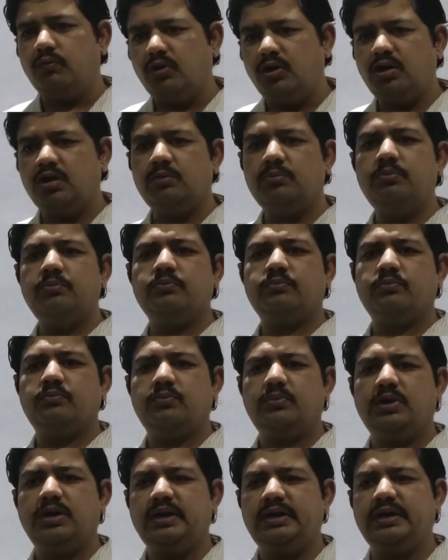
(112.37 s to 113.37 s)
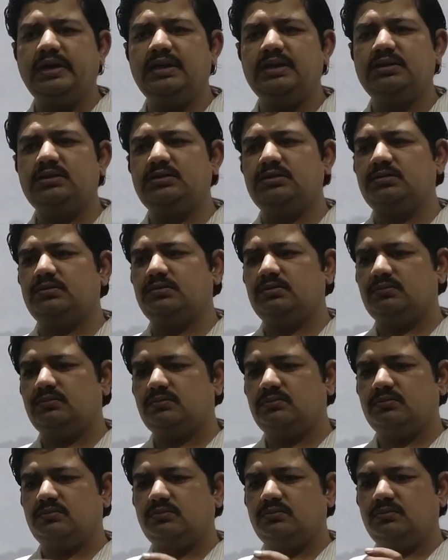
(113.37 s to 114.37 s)
Verb, it is
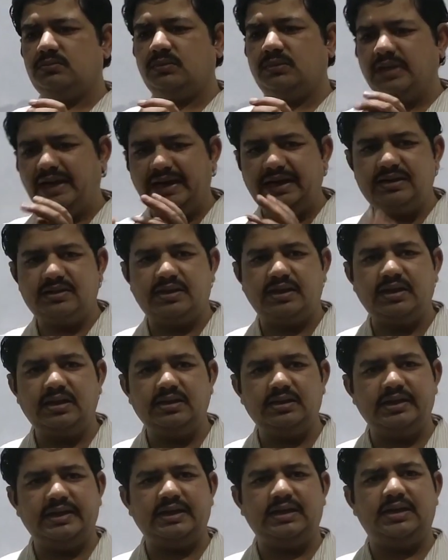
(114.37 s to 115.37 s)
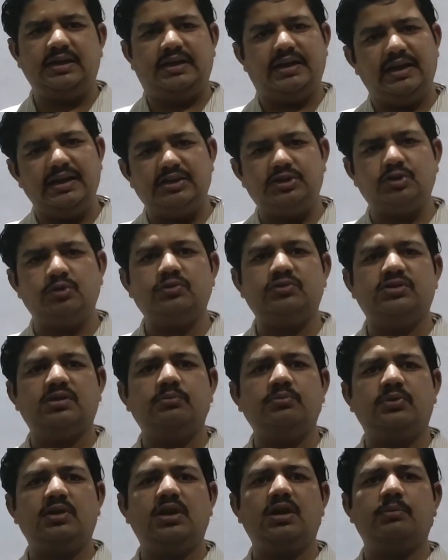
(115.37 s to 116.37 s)
that thing that tells you
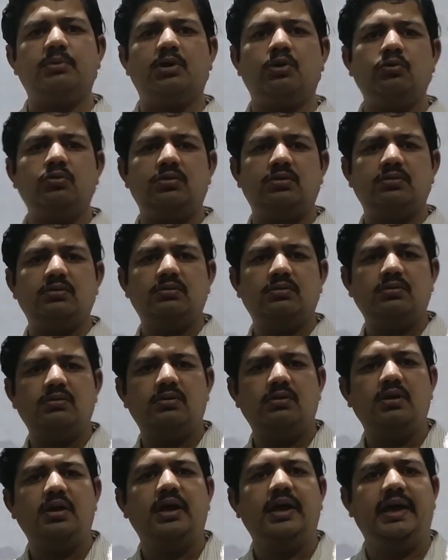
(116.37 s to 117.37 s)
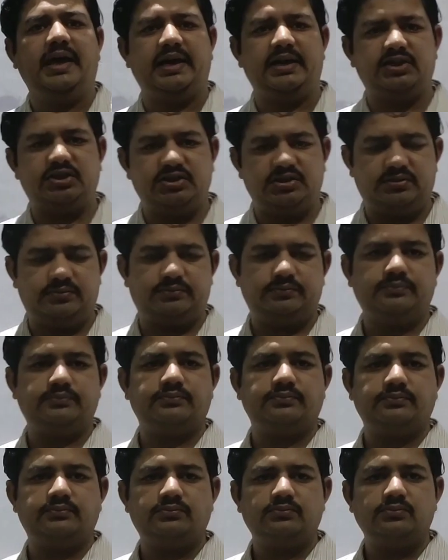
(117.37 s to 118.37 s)
something about action.
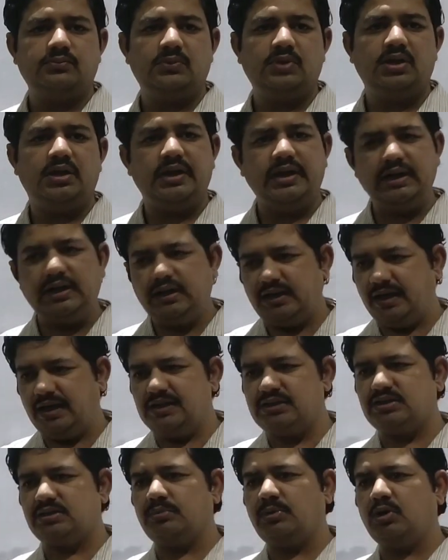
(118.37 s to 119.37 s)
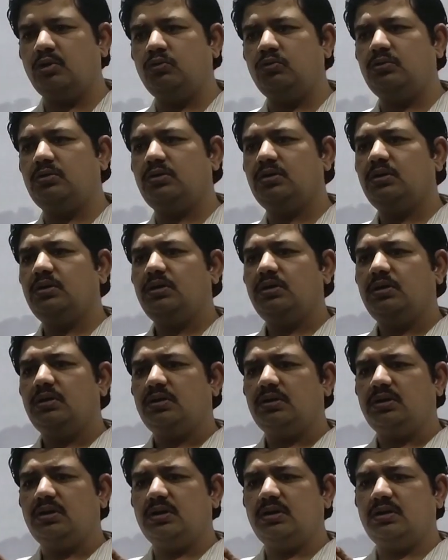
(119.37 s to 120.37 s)
It tells about
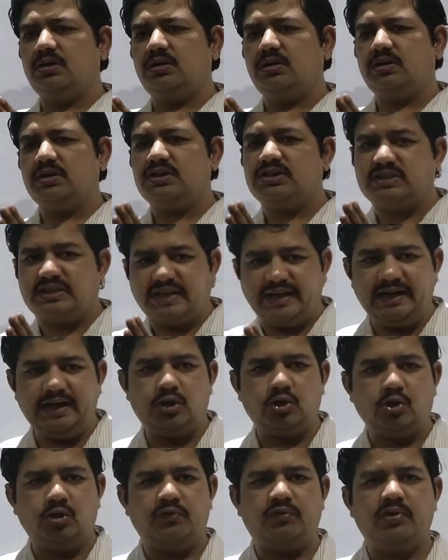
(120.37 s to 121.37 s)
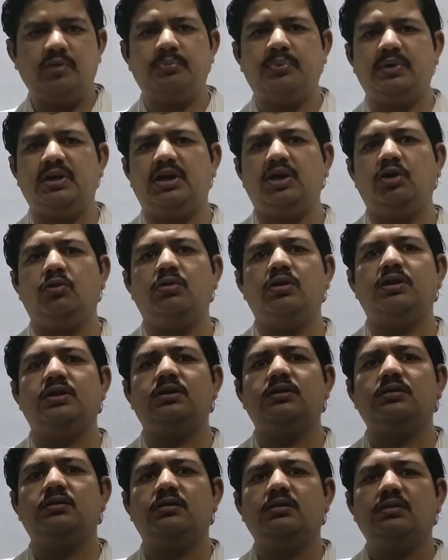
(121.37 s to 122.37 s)
the state of a
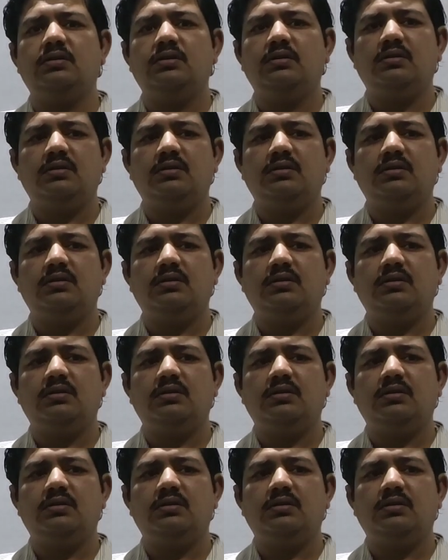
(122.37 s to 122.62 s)
particular